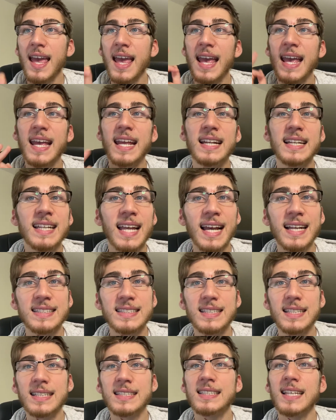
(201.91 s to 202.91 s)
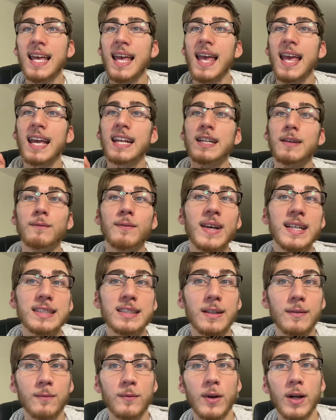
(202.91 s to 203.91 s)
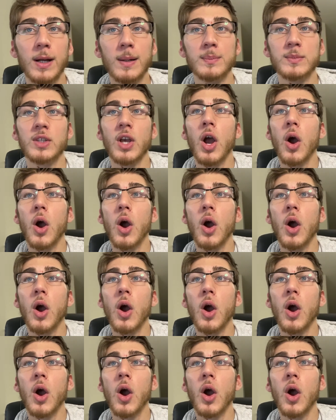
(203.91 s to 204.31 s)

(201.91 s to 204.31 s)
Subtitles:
indexes, and investing firms